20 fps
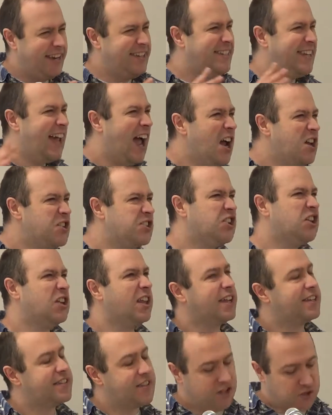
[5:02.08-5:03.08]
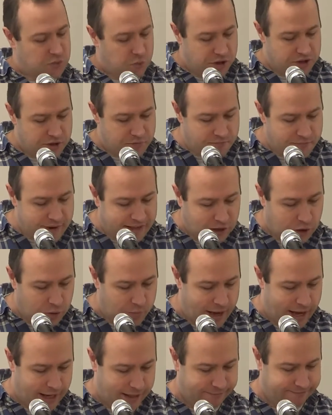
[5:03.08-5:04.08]
And tax collectors were the
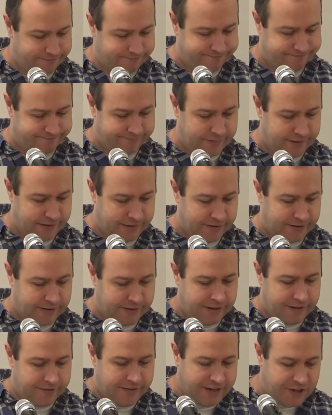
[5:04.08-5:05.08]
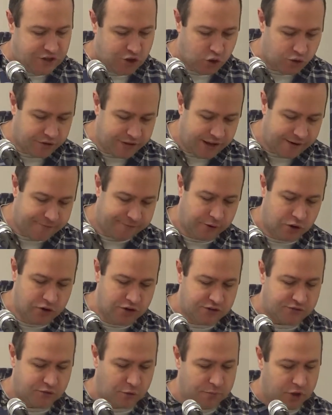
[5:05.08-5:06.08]
middlemen. They took their
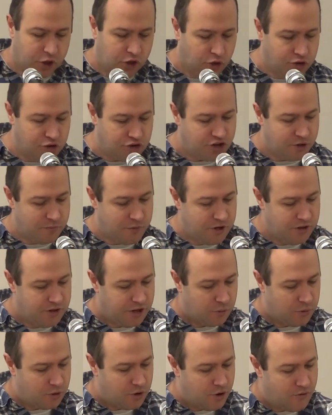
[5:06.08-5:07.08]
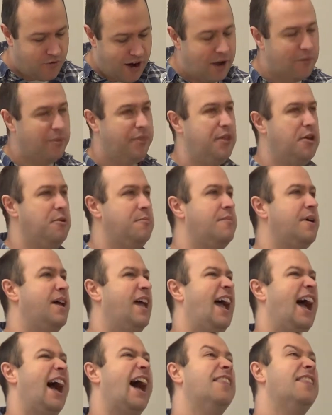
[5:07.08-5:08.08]
funds from the countrymen that were around them
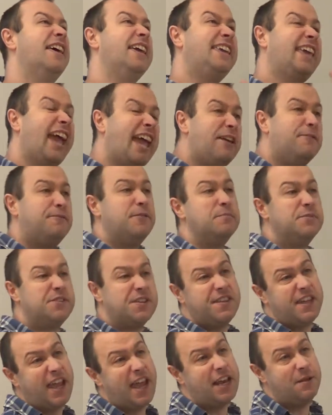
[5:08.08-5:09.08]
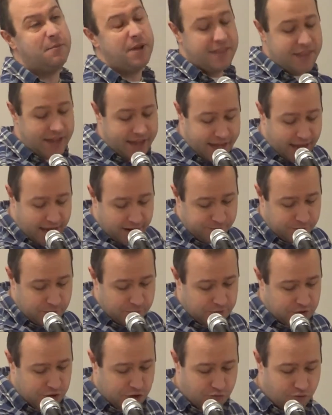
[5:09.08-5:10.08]
and they gave them to the enemy, they gave
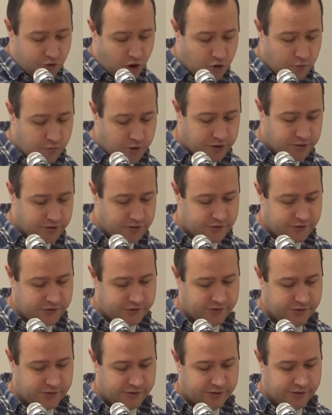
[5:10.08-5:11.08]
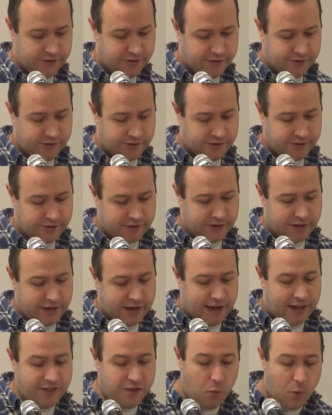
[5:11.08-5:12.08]
them to the Romans.
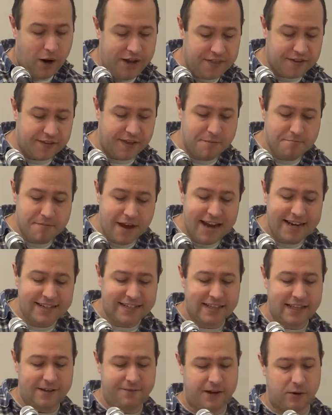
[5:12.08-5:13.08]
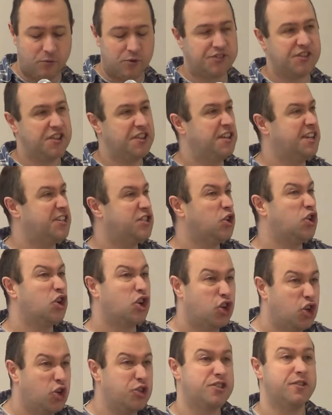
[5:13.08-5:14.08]
And the way that they made a living was that they took
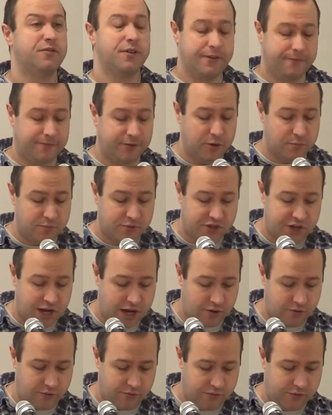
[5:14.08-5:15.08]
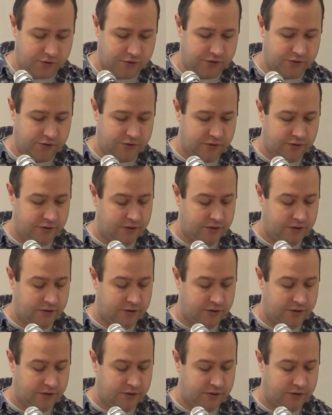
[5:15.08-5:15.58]
a cut of it for themselves.